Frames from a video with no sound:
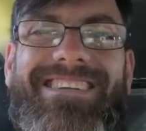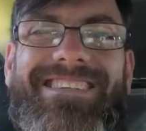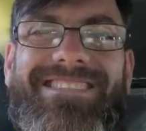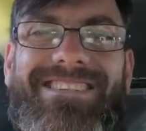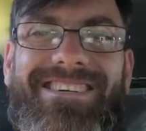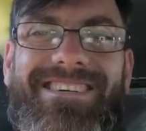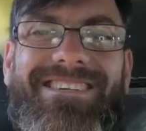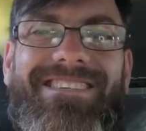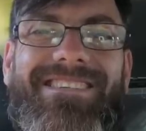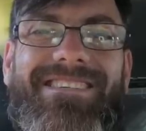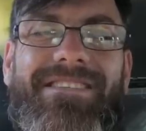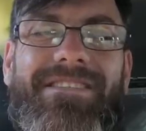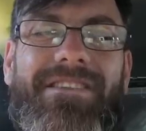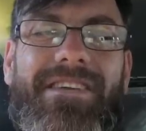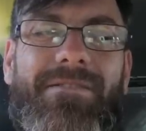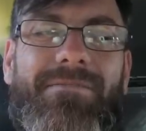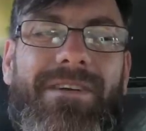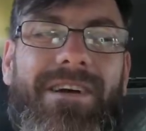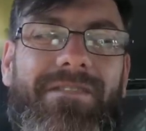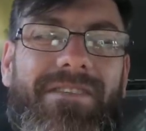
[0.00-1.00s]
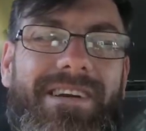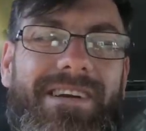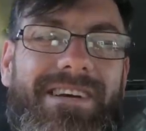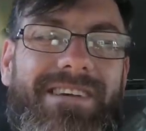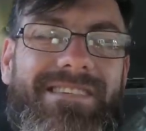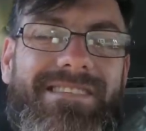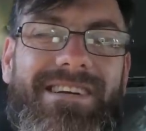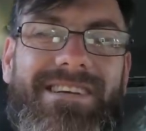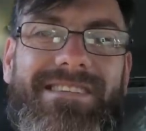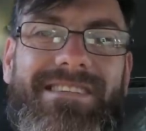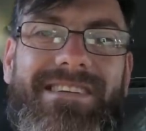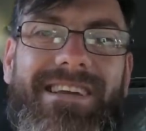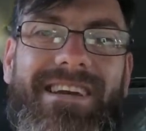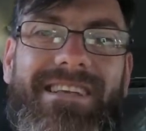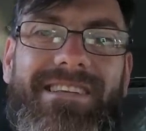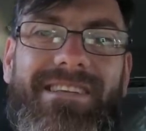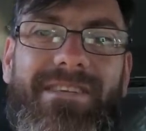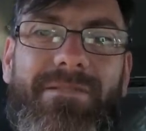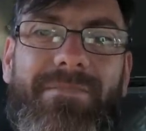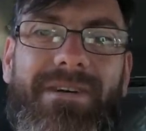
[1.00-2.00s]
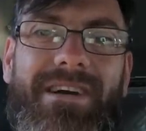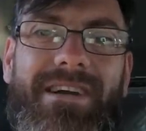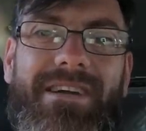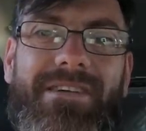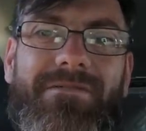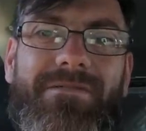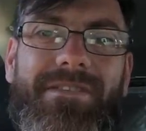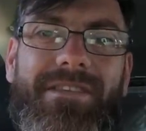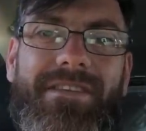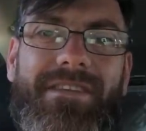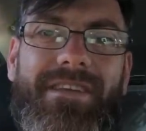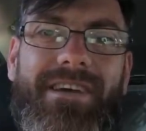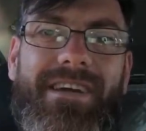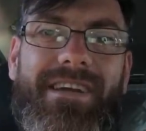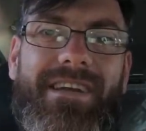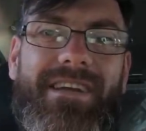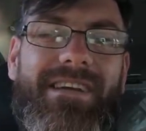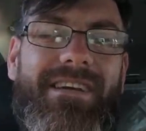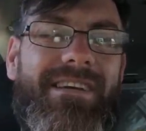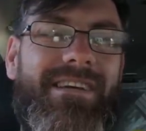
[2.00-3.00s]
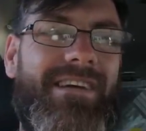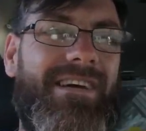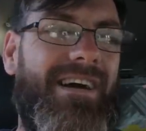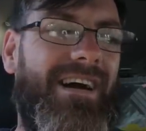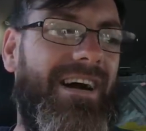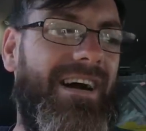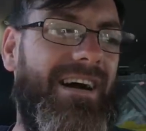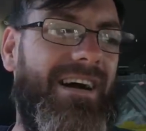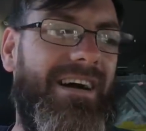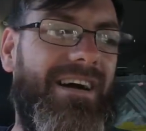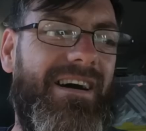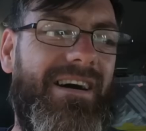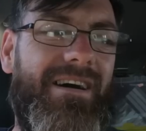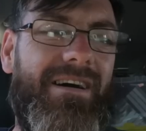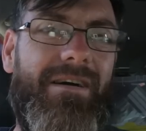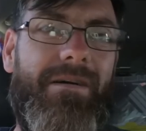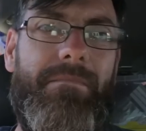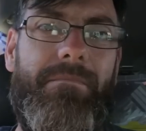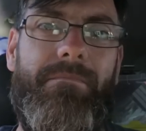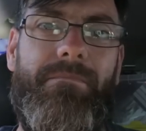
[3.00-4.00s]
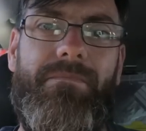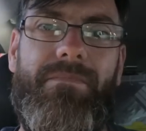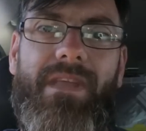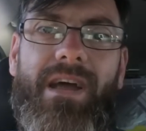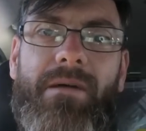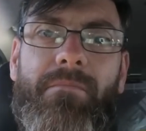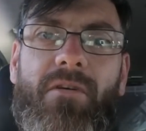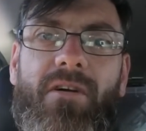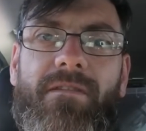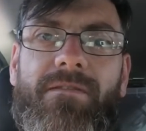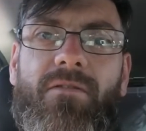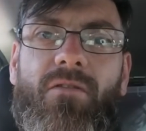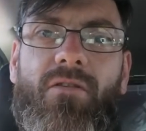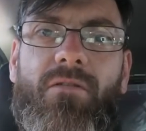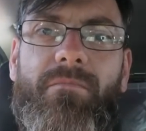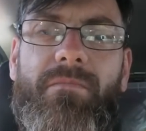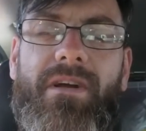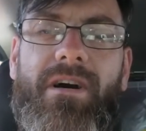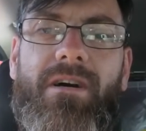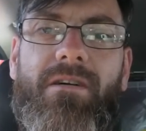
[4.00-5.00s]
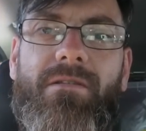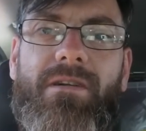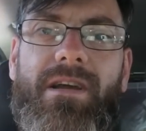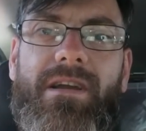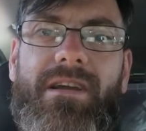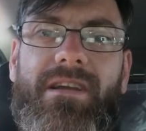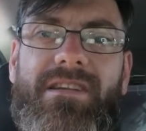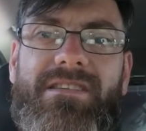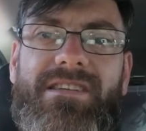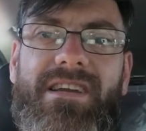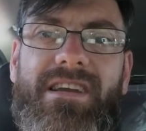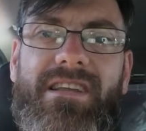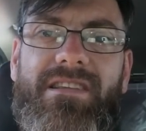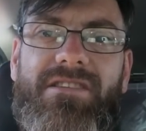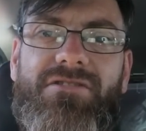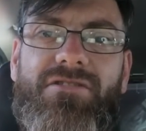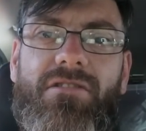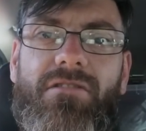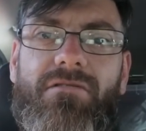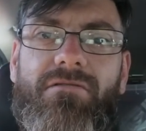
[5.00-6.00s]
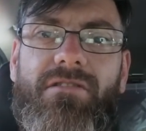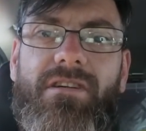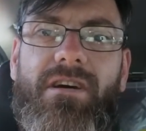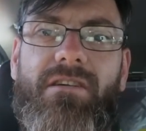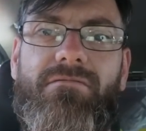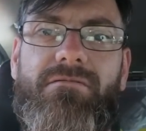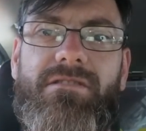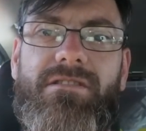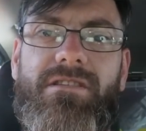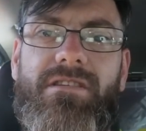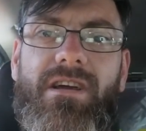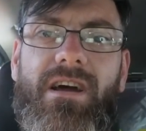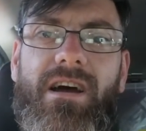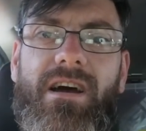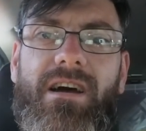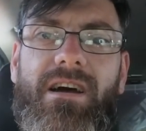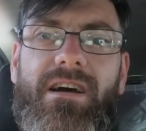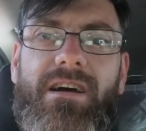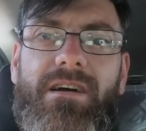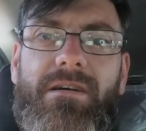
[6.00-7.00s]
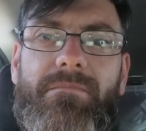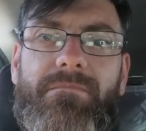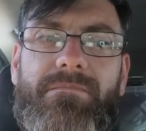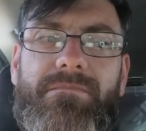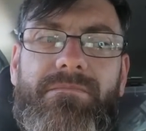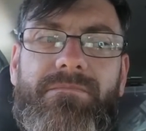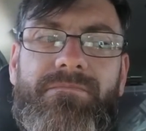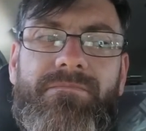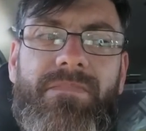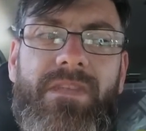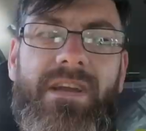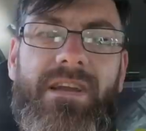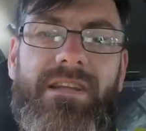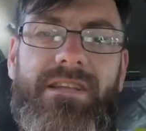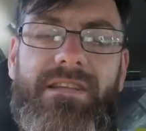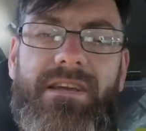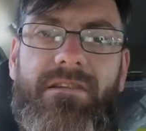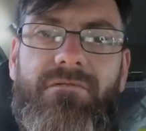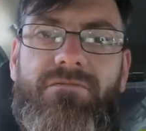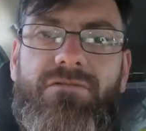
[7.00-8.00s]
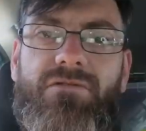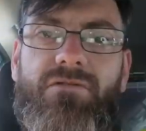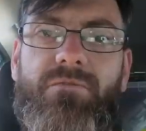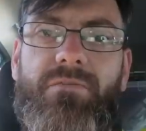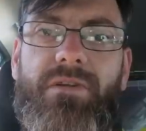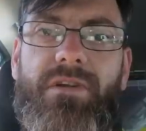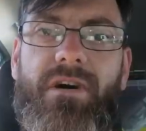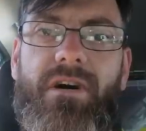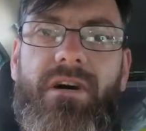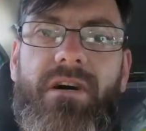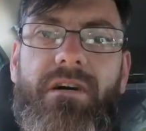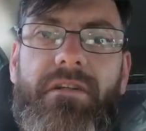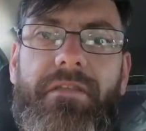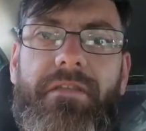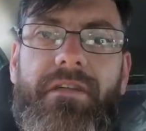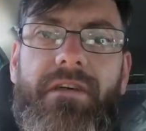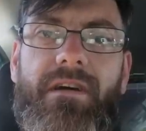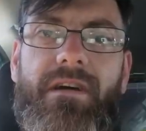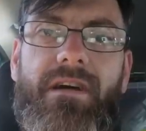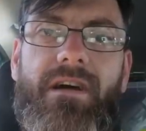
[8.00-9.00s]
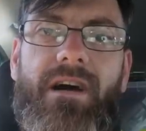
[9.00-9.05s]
So there we have it, guys. That's the end of the buy-in for the day. I'm off home now, and I'm gonna take the children out down to Penarth.